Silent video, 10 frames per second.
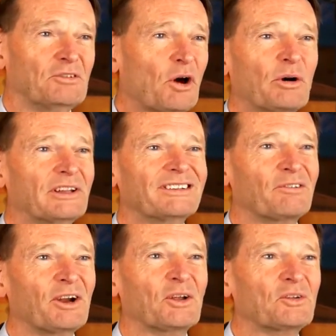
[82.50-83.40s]
knowing
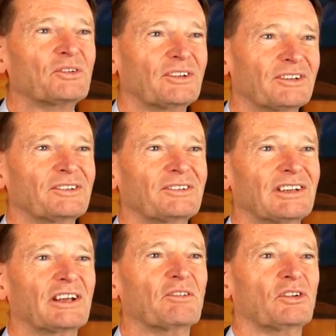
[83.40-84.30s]
the risk, to
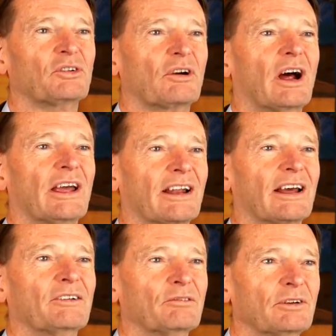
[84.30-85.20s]
give us a try, and
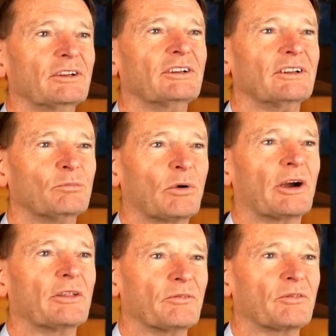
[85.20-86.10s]
I really
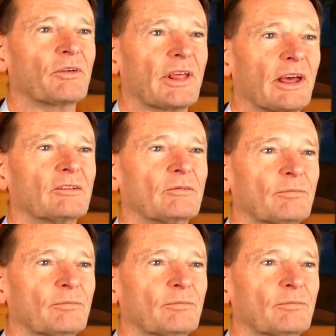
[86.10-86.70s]
admire them for that.